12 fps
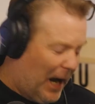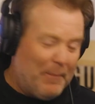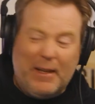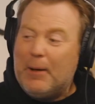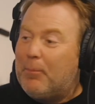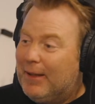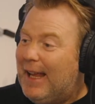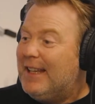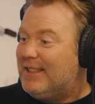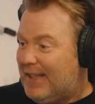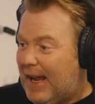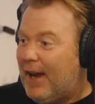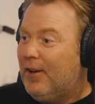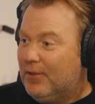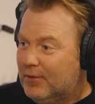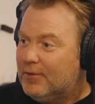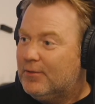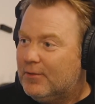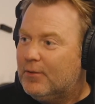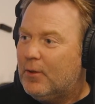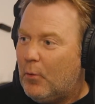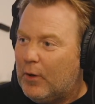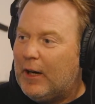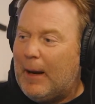I'm in a place now where